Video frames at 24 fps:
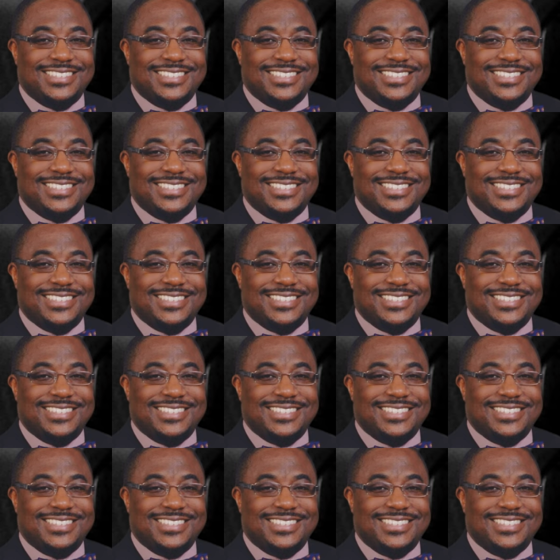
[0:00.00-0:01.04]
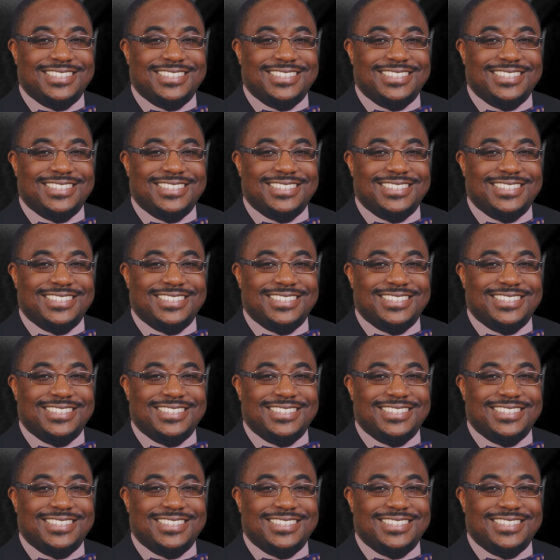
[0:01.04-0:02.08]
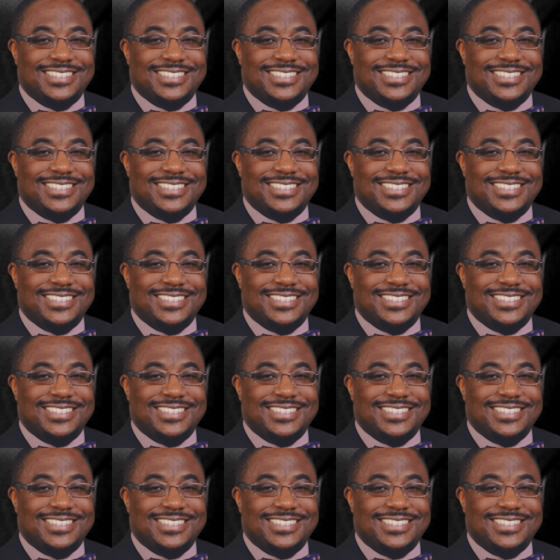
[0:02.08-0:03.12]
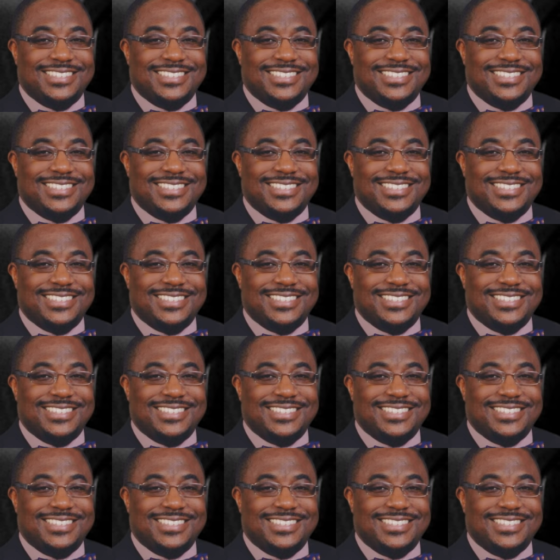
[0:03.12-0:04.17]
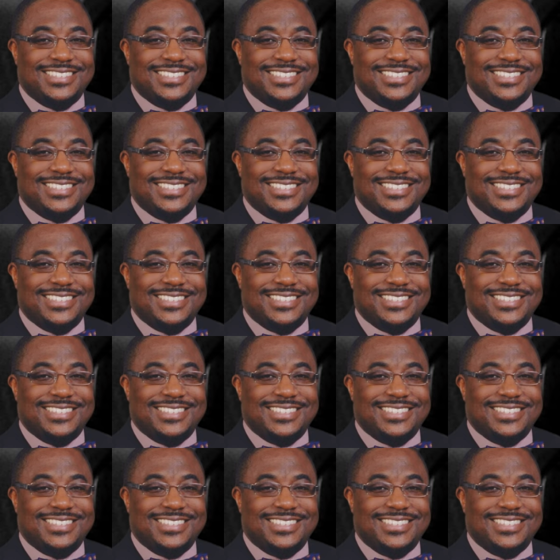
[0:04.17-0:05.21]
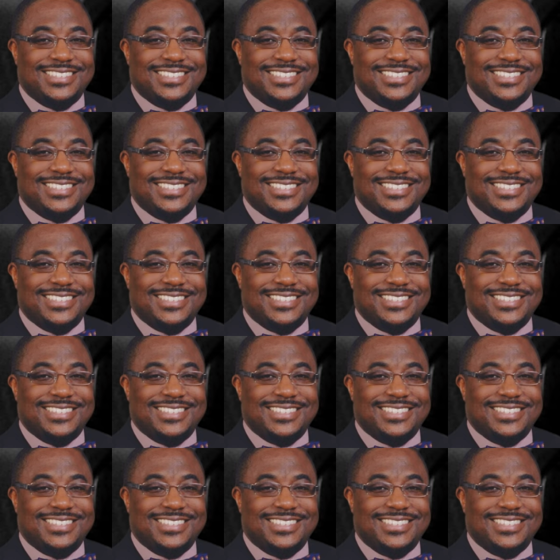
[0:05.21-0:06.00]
The face doesn't move, so there is nothing to read.